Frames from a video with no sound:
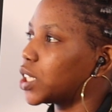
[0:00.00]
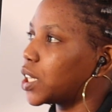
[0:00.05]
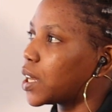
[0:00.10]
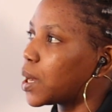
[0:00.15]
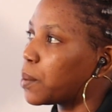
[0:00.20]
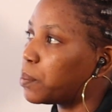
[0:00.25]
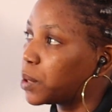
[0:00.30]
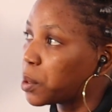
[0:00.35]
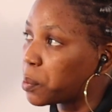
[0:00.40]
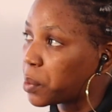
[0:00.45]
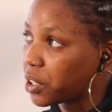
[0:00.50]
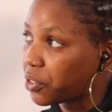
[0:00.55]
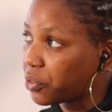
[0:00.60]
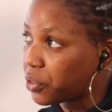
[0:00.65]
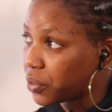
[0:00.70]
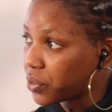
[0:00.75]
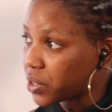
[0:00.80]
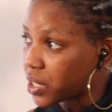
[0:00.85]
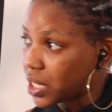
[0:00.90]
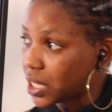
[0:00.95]
the gap labeled
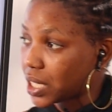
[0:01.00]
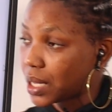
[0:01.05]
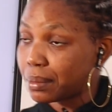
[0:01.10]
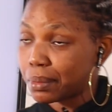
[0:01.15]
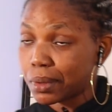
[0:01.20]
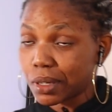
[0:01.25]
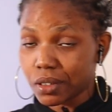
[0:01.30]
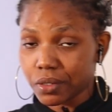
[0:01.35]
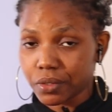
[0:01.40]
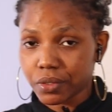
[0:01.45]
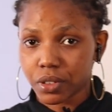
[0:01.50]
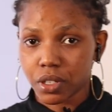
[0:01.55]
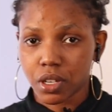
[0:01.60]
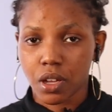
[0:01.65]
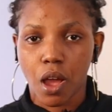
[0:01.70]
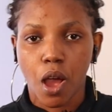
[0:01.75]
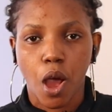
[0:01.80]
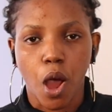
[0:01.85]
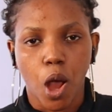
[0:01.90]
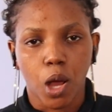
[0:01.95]
15 above.
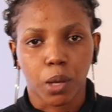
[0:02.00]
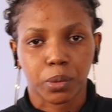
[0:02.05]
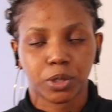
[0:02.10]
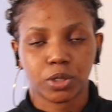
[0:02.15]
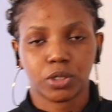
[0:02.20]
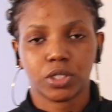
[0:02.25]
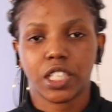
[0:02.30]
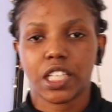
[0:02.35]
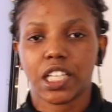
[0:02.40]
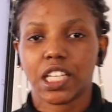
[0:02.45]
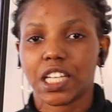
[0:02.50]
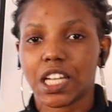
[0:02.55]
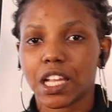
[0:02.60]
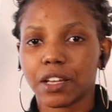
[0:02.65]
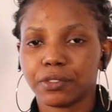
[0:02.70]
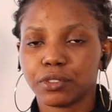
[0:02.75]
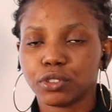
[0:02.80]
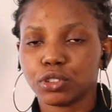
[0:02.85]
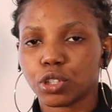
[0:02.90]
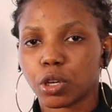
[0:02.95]
Option A,
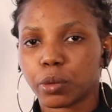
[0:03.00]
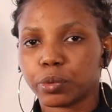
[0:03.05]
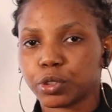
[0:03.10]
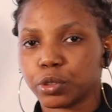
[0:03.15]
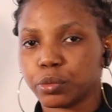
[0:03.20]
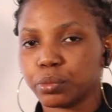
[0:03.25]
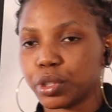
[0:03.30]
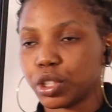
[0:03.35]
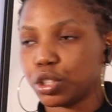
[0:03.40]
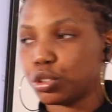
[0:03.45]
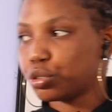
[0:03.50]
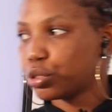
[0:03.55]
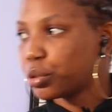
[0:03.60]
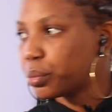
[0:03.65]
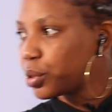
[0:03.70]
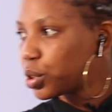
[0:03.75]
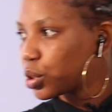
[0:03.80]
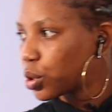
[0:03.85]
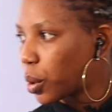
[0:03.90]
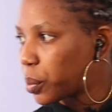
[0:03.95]
leveled. Option B,
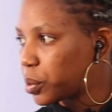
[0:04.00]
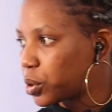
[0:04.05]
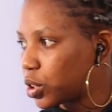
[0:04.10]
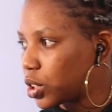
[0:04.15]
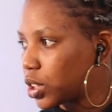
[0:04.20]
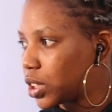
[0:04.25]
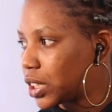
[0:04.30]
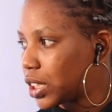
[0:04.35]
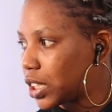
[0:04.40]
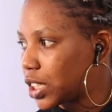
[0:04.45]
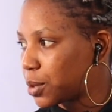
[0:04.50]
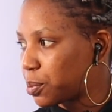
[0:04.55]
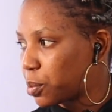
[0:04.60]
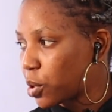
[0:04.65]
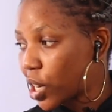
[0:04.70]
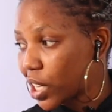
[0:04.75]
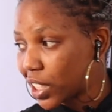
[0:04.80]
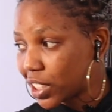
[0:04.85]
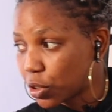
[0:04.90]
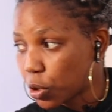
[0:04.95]
groomed. Option C,
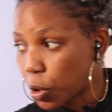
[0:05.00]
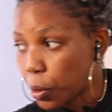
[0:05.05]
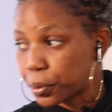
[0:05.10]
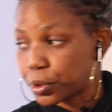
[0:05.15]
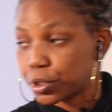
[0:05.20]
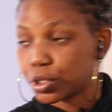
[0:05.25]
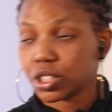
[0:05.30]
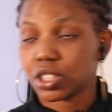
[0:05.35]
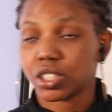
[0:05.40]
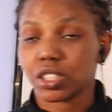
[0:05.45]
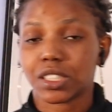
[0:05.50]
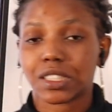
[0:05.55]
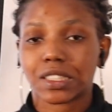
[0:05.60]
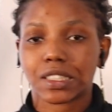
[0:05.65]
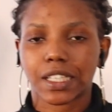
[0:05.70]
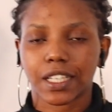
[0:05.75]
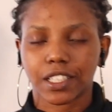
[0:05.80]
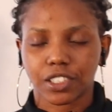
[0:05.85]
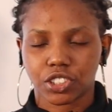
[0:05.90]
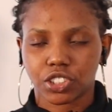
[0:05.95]
spurred. Option D,
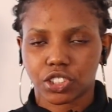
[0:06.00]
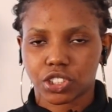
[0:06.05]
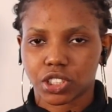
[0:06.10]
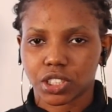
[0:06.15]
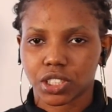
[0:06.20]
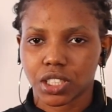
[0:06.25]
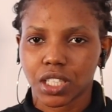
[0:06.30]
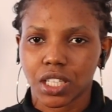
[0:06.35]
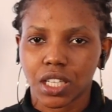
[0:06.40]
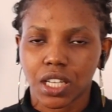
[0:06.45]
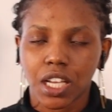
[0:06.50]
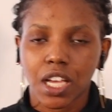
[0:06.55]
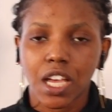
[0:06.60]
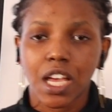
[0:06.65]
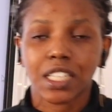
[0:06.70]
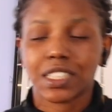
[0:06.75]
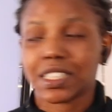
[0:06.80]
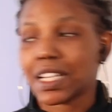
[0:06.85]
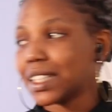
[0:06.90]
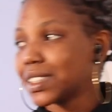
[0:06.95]
staged.
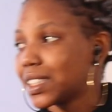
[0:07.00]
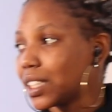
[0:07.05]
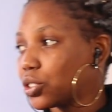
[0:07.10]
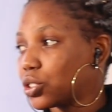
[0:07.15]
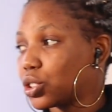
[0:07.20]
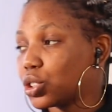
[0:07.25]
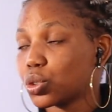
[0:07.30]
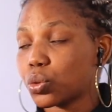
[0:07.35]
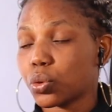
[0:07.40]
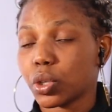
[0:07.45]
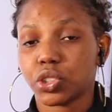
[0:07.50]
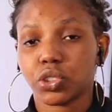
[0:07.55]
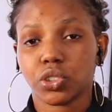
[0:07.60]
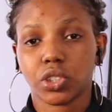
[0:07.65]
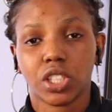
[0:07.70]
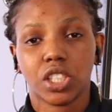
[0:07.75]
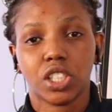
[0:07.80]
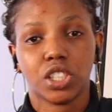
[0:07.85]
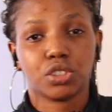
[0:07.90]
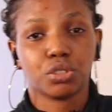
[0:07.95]
The answer to this
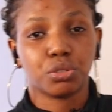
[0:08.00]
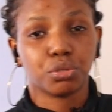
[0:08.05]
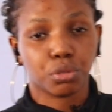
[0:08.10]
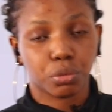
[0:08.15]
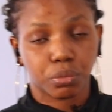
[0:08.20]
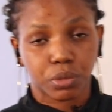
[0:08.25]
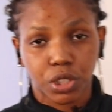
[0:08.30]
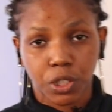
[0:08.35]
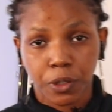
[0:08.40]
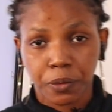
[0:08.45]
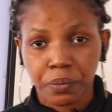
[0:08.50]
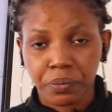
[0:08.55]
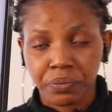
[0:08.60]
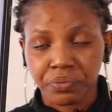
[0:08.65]
question is groomed.